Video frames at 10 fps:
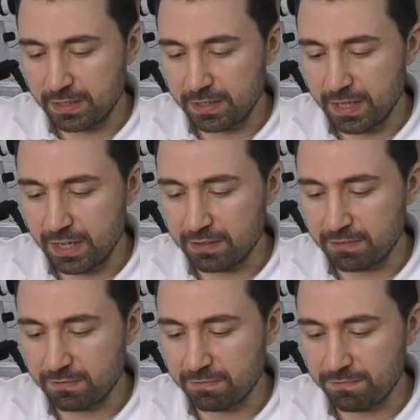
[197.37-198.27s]

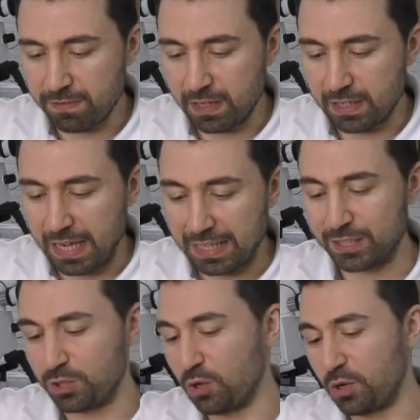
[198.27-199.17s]
Jan
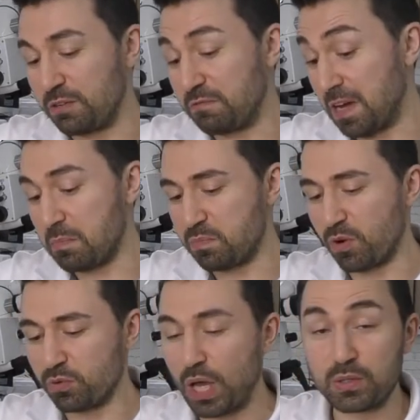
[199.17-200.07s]
Valando, if I'm
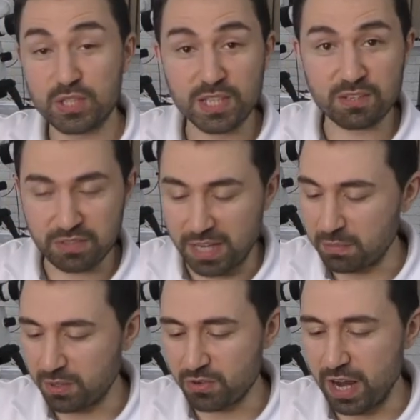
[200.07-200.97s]
pronouncing name
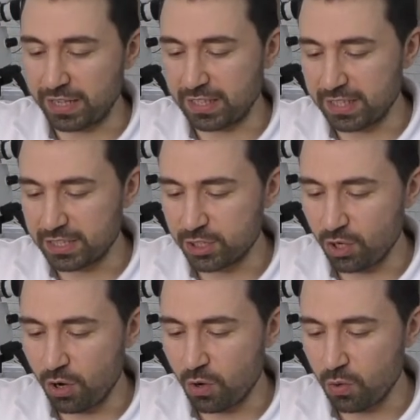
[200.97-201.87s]
correctly.
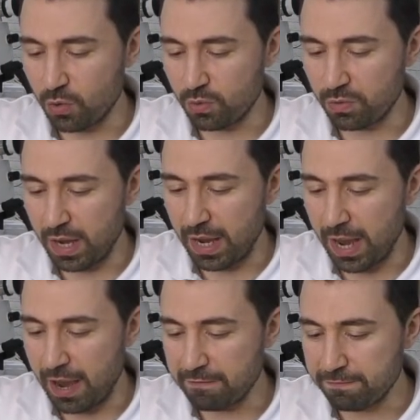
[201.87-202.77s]
So I
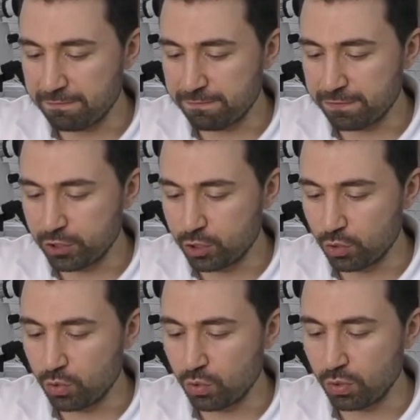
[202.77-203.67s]
have
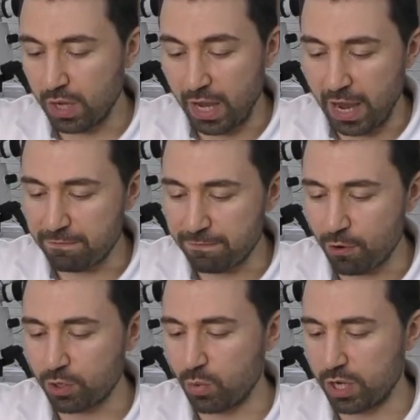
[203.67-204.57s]
four
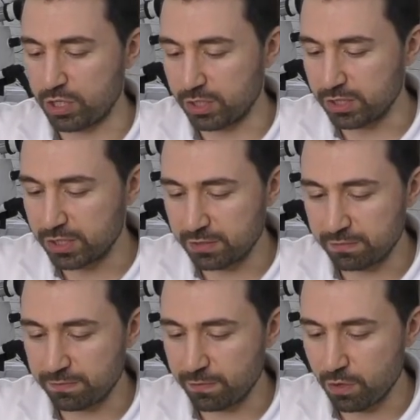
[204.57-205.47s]
questions.
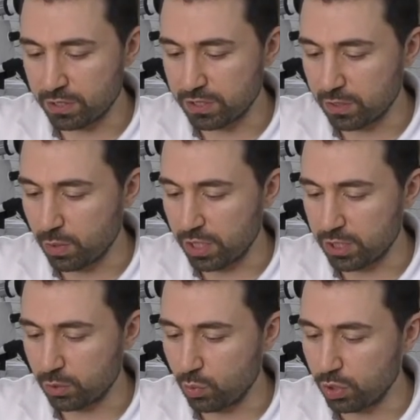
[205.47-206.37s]
First
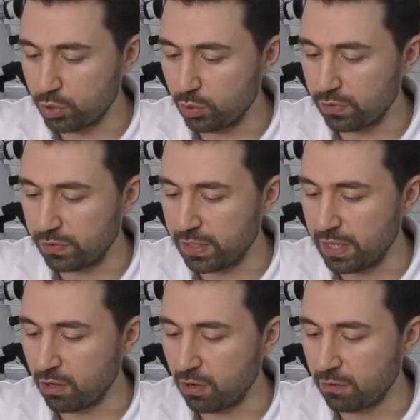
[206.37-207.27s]
question: what do you
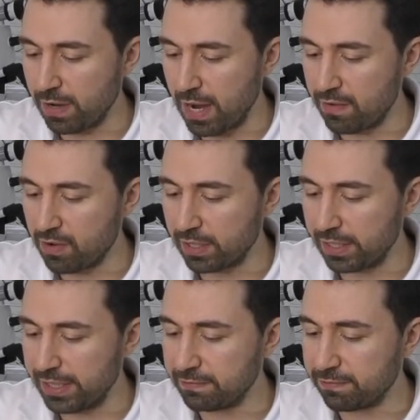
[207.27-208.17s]
think of
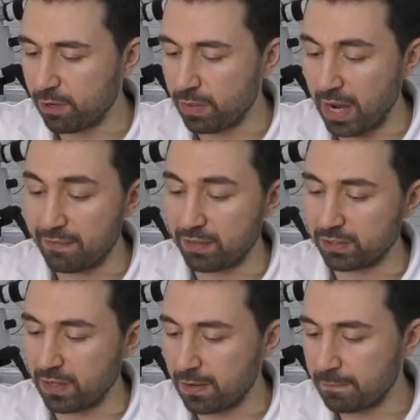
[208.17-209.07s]
IvaClean from
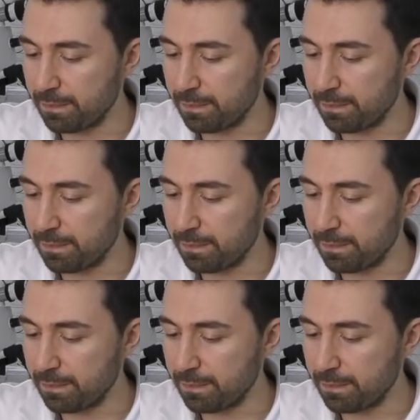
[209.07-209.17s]
Ivaclar?